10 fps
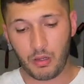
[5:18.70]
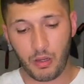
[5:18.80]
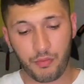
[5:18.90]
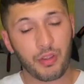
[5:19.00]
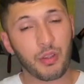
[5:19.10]

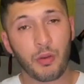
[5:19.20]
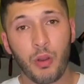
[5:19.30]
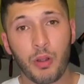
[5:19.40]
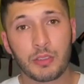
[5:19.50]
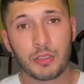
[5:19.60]
I think you a
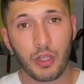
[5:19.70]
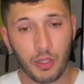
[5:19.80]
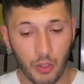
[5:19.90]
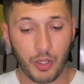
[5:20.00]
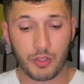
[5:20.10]
lot of, a
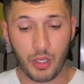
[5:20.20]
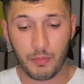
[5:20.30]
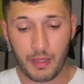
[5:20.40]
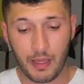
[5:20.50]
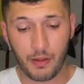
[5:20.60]
lot of the time
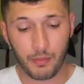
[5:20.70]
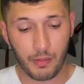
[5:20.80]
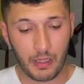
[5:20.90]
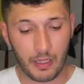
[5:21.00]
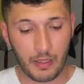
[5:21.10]
now,
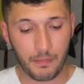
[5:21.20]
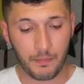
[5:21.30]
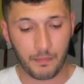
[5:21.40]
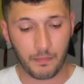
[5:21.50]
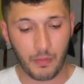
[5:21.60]
um,
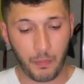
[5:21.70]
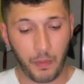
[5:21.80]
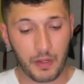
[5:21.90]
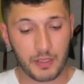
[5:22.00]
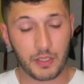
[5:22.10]

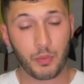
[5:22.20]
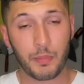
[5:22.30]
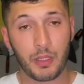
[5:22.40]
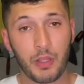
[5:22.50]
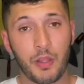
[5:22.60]
apprentices will
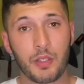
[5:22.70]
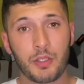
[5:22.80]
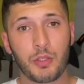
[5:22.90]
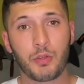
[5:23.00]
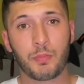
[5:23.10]
be learning
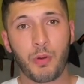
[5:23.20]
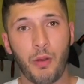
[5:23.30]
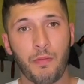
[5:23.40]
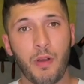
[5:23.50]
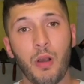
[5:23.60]
to use
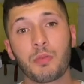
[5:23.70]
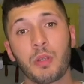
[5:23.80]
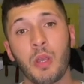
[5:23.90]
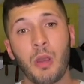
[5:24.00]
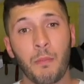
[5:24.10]
profiles
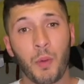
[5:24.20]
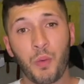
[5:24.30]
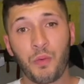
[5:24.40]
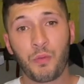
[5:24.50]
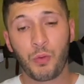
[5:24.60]

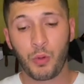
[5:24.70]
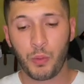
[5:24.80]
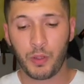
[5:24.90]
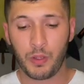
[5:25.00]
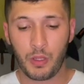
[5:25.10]
moving
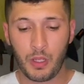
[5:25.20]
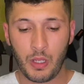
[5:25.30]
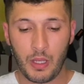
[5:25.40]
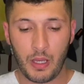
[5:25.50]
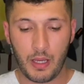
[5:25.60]
forward
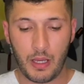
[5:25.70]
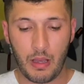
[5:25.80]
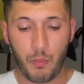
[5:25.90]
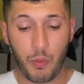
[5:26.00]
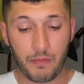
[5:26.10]

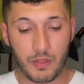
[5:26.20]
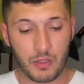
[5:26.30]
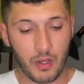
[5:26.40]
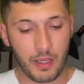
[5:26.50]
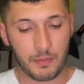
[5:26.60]
um, with the
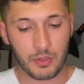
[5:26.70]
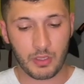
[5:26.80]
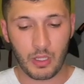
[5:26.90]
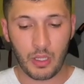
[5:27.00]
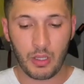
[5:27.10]
times.
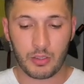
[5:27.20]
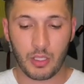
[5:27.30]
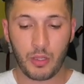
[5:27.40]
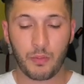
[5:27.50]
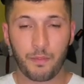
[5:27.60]

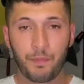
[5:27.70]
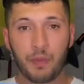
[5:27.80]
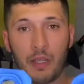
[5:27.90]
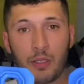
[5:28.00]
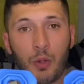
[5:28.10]
So
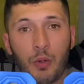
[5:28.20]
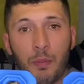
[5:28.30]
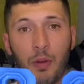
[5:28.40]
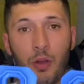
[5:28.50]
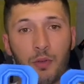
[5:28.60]
these corner
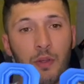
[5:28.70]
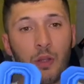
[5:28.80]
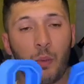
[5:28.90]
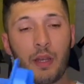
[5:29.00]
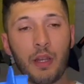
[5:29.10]
blocks with
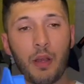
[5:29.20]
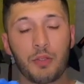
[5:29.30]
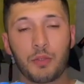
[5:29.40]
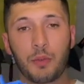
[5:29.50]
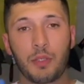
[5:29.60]
little
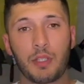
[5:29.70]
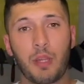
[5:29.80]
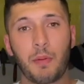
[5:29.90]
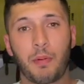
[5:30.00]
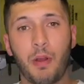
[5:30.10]
windows, when you set
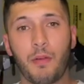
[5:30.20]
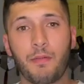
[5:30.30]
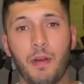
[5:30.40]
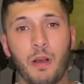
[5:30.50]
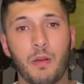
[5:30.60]
up your
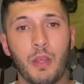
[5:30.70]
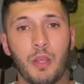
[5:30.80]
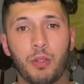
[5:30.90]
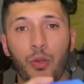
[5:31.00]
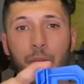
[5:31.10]
profile,
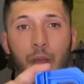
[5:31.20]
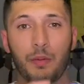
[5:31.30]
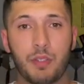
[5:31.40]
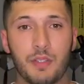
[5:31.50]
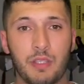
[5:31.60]
you'll be able
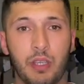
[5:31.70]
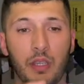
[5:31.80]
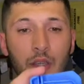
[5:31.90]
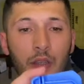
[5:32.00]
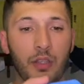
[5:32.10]
to
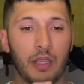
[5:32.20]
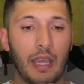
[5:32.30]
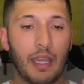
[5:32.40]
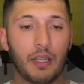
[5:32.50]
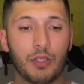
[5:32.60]
see your
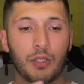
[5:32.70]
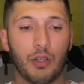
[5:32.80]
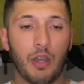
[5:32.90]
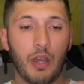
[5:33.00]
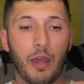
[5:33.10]
gauge,
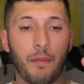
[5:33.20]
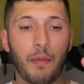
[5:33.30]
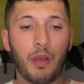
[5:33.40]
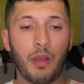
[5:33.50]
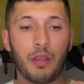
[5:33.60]
um,
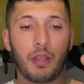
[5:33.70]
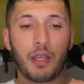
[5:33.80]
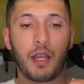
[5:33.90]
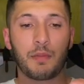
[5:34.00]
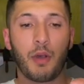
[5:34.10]

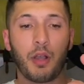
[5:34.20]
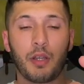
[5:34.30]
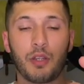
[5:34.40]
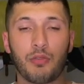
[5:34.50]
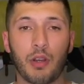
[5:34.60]
your gauge mark
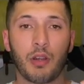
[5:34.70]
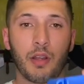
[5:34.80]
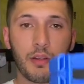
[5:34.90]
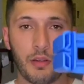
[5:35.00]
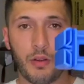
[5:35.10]
and your string
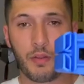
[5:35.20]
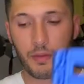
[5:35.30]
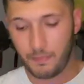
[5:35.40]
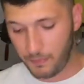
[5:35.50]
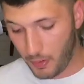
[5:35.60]
line on the
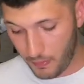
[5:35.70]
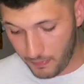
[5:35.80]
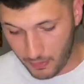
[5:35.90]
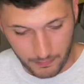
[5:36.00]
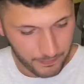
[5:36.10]

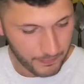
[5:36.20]
profile.